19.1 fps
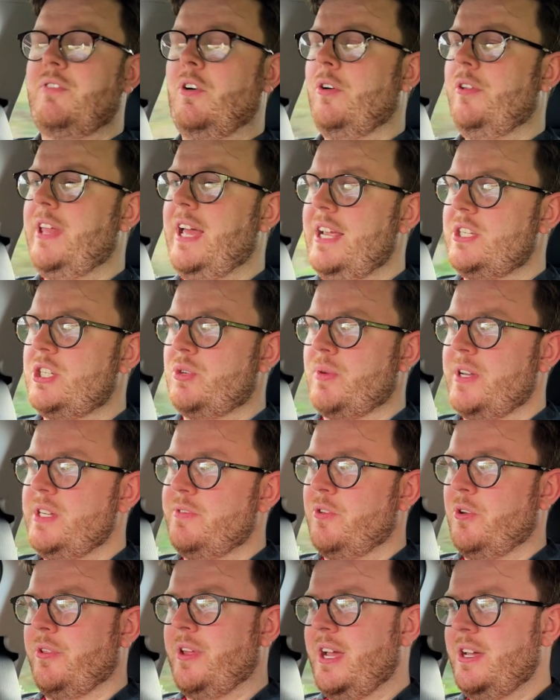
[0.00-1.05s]
For that
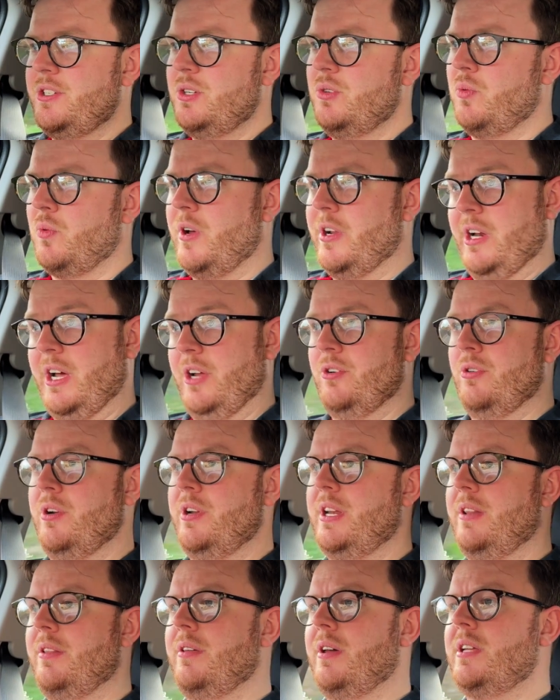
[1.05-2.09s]

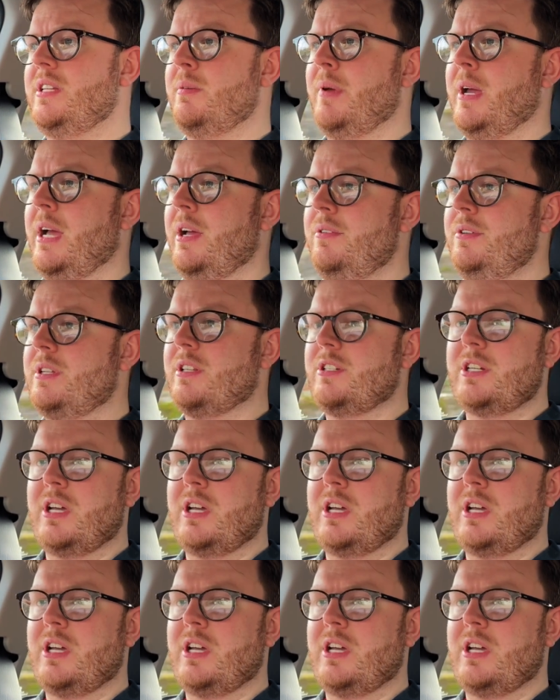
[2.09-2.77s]
£24,130 at the